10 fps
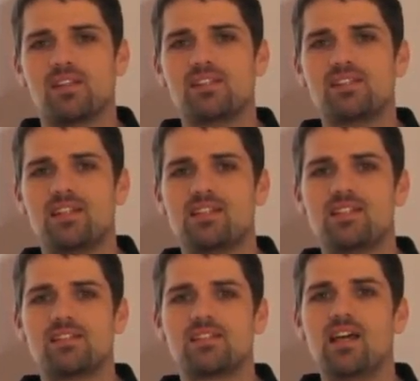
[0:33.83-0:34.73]
This
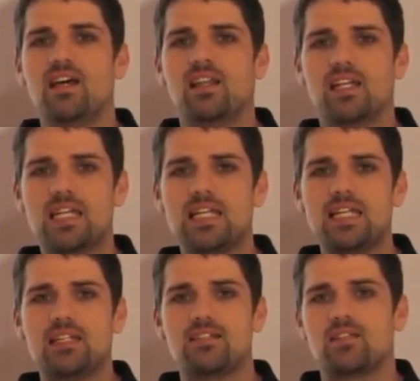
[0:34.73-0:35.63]
is the
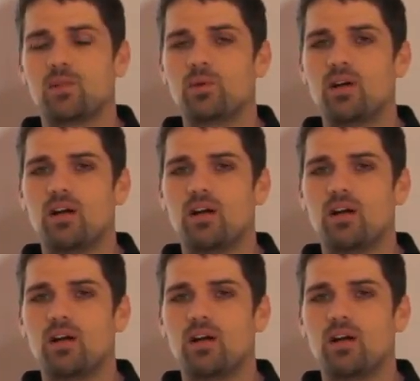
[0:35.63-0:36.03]
key to